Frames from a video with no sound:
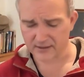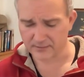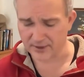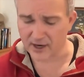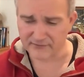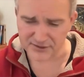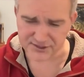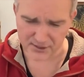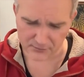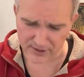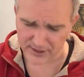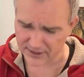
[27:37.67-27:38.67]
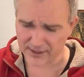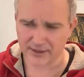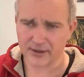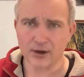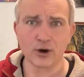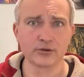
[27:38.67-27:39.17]
but obviously, reading a
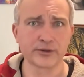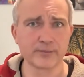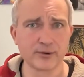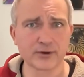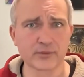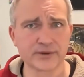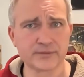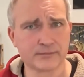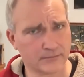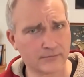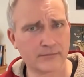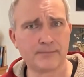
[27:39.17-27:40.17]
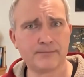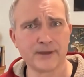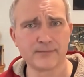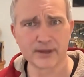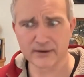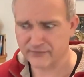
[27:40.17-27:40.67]
holy book would be
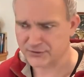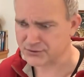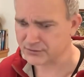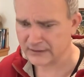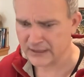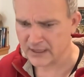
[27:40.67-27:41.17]
beneficial.